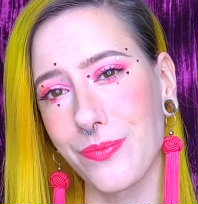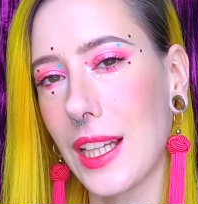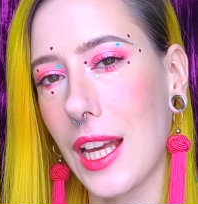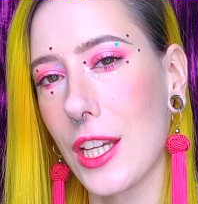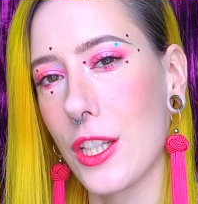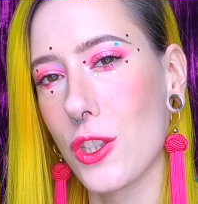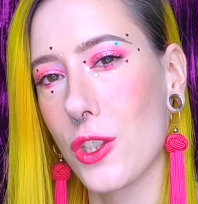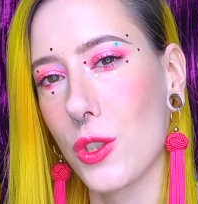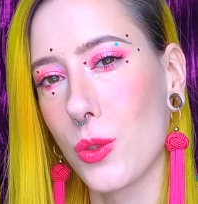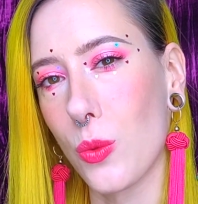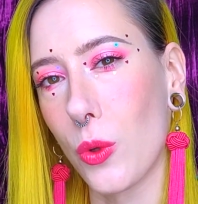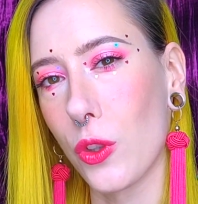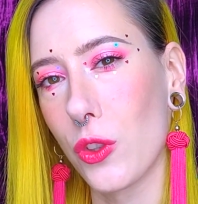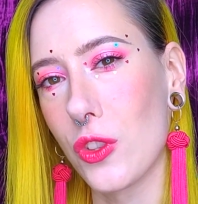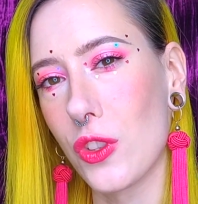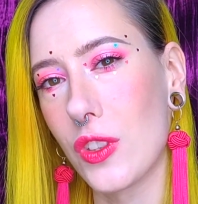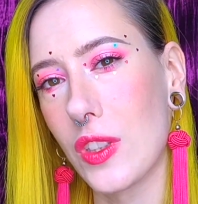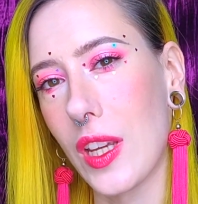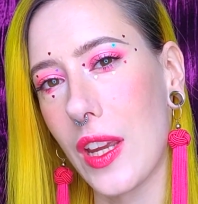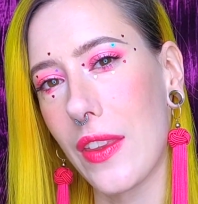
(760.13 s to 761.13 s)
I just want
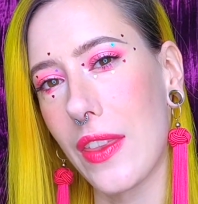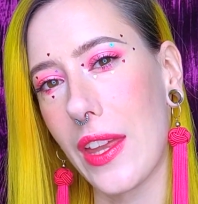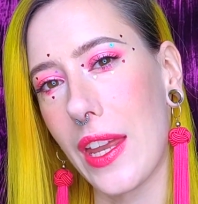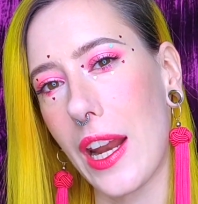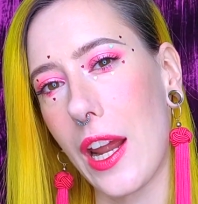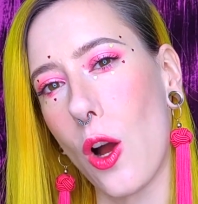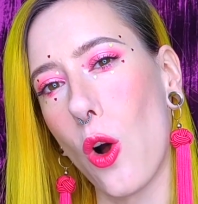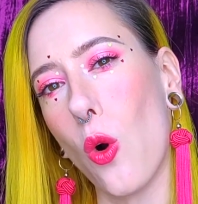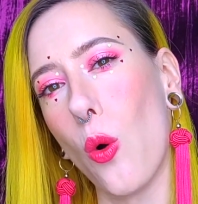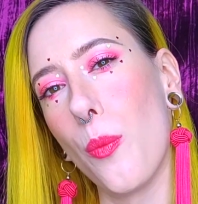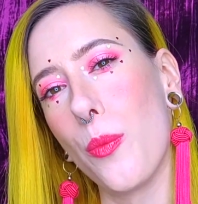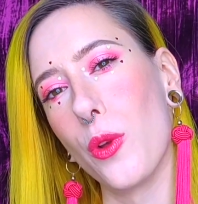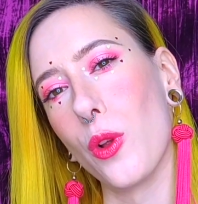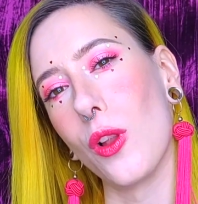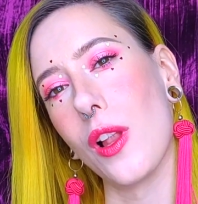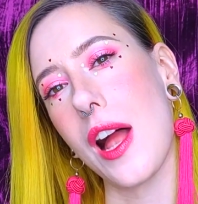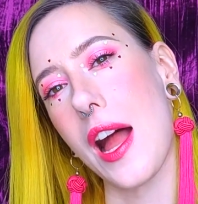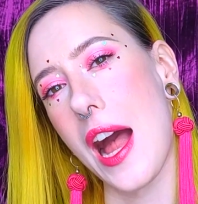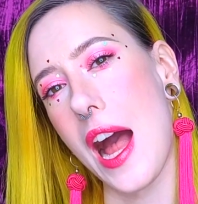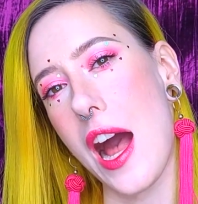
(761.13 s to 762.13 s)
to say that I hope
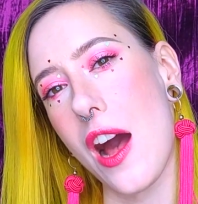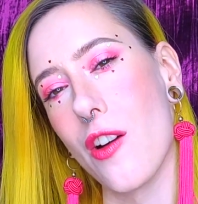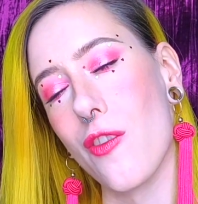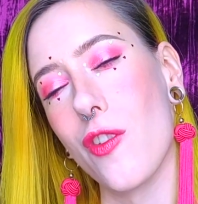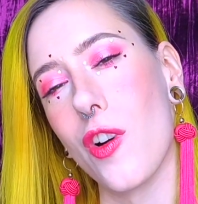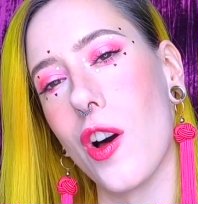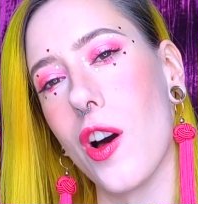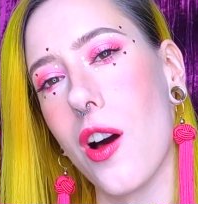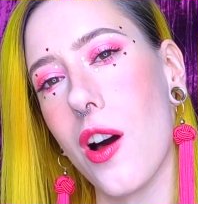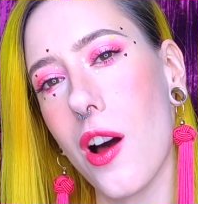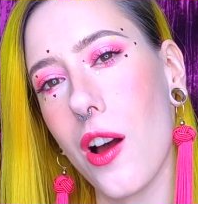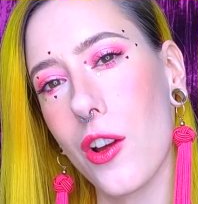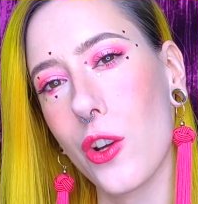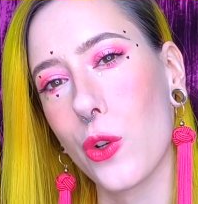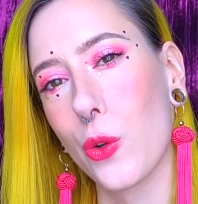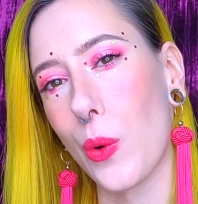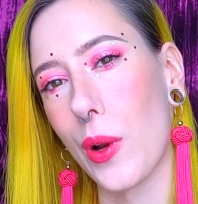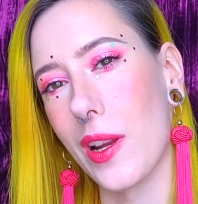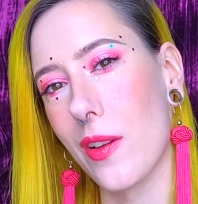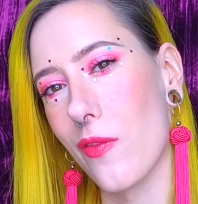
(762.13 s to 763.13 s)
you'll have a
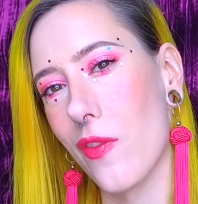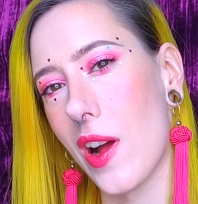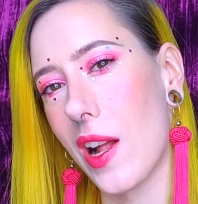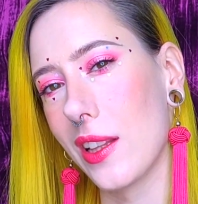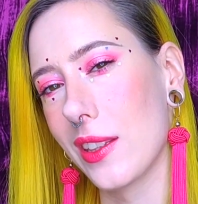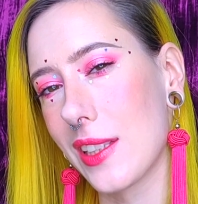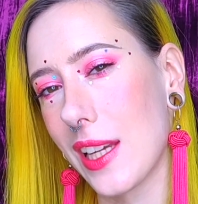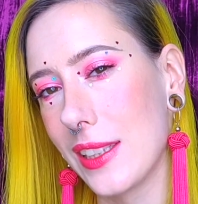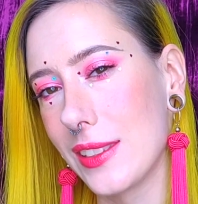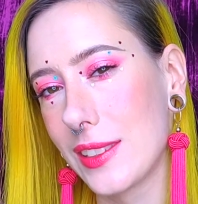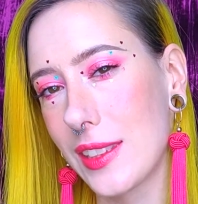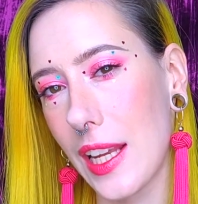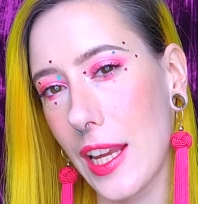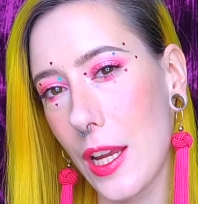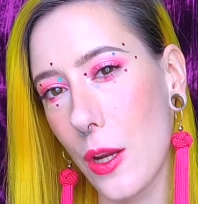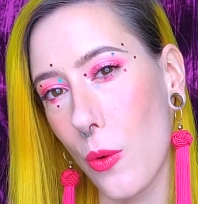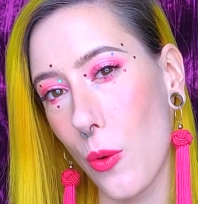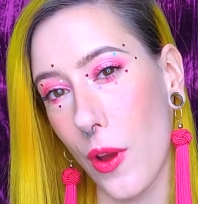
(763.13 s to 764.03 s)
great Valentine's Day,